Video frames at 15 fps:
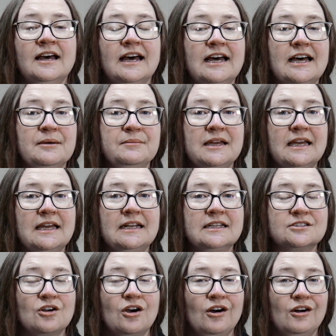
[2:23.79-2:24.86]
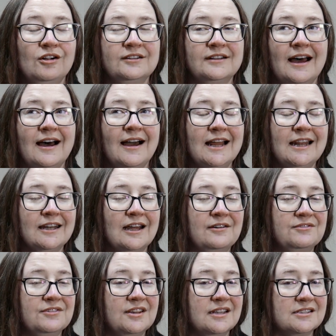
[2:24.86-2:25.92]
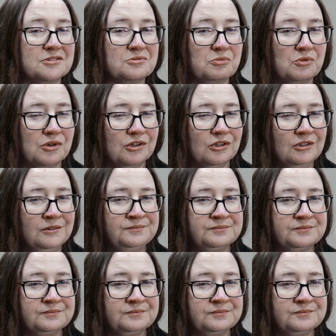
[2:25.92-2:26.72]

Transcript: It is called I Love This Wool,